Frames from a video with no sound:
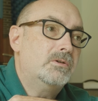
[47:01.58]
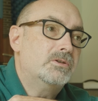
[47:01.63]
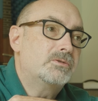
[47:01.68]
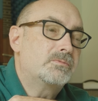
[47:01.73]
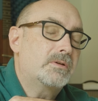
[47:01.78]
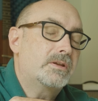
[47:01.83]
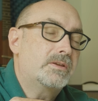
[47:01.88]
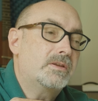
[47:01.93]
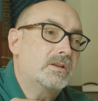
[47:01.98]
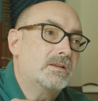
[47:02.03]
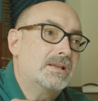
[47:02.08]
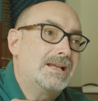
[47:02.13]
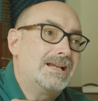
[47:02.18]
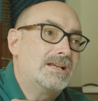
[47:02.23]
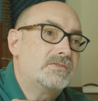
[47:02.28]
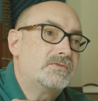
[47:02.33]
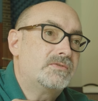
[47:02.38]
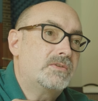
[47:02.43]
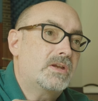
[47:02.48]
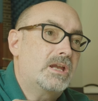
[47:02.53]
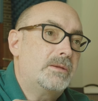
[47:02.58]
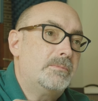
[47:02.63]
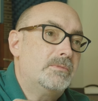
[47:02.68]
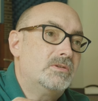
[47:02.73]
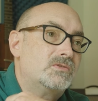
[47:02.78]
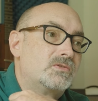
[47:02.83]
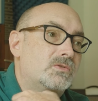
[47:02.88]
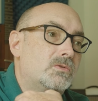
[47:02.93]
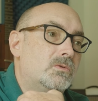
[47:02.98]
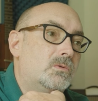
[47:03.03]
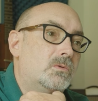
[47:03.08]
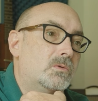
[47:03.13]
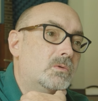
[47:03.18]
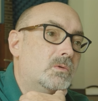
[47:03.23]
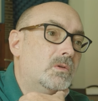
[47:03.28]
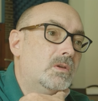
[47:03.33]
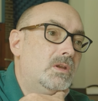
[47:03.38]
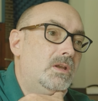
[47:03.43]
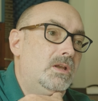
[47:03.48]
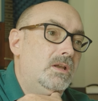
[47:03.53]
was probably the last time in
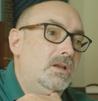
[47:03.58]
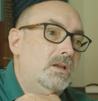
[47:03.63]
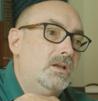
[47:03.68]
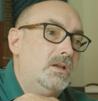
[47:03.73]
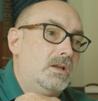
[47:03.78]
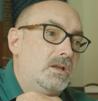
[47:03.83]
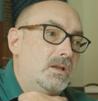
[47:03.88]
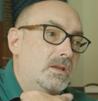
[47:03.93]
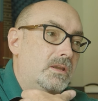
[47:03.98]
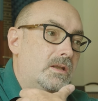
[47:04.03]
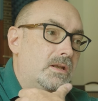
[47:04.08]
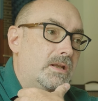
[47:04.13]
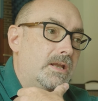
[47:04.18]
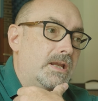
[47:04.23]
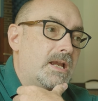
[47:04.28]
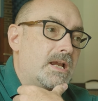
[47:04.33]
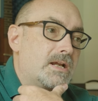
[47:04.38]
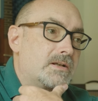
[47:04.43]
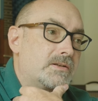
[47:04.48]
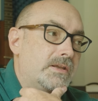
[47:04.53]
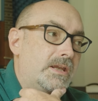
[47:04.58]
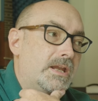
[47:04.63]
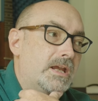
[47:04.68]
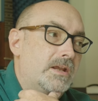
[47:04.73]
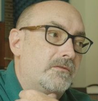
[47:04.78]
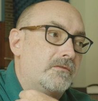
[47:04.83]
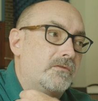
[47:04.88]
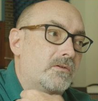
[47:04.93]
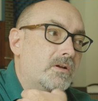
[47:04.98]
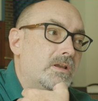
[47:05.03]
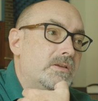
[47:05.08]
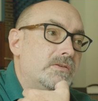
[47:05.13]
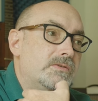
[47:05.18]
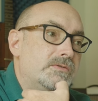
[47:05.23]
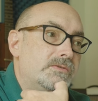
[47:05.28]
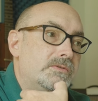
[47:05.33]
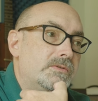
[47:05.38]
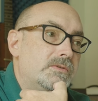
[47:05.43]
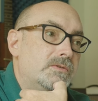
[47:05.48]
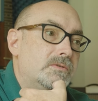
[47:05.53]
school that I actually had
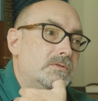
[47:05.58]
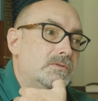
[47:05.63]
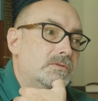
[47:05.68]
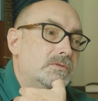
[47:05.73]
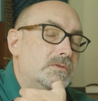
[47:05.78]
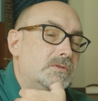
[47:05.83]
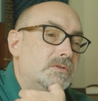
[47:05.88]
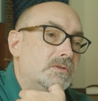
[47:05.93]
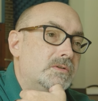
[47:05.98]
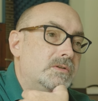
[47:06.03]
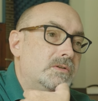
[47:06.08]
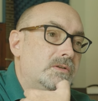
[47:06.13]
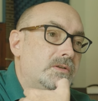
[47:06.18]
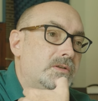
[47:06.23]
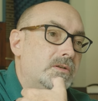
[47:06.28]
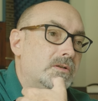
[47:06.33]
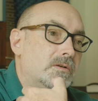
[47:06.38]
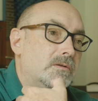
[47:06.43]
friends. You